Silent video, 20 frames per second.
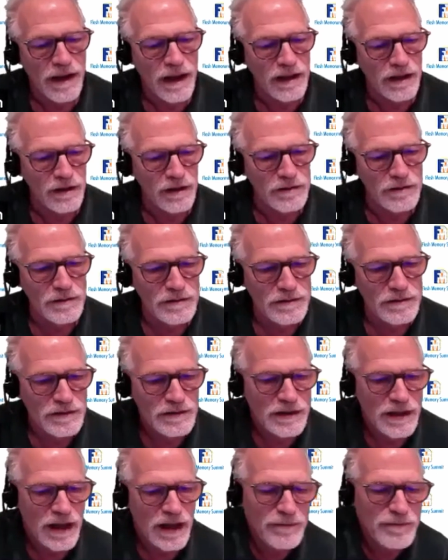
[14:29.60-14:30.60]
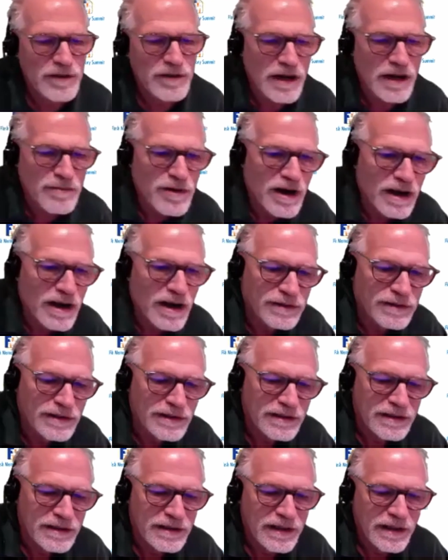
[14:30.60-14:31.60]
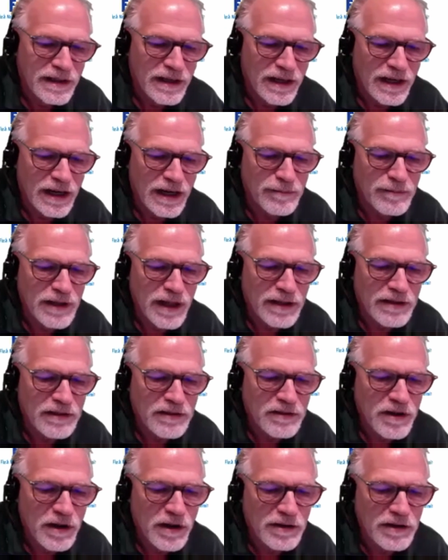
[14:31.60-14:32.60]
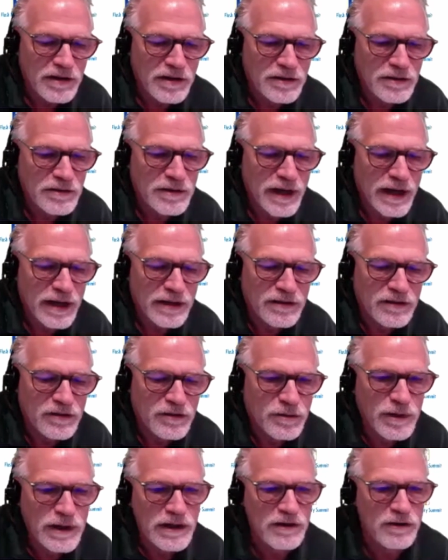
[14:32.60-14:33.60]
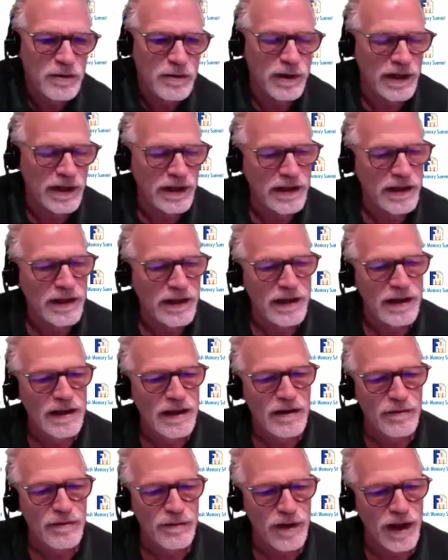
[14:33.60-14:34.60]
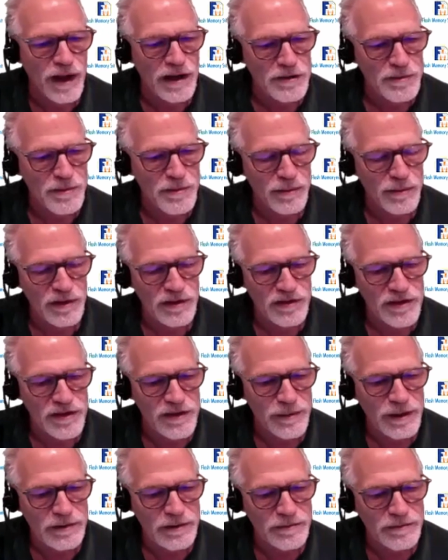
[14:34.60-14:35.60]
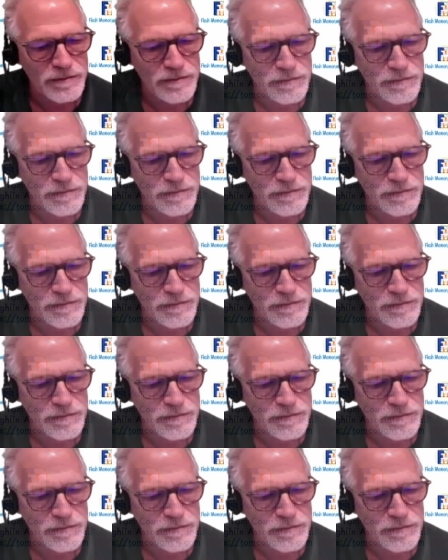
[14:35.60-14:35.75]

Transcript: Hello, I'm Tom Coughlin, and I'm glad to talk to you at the 2020 Flash Memory Summit.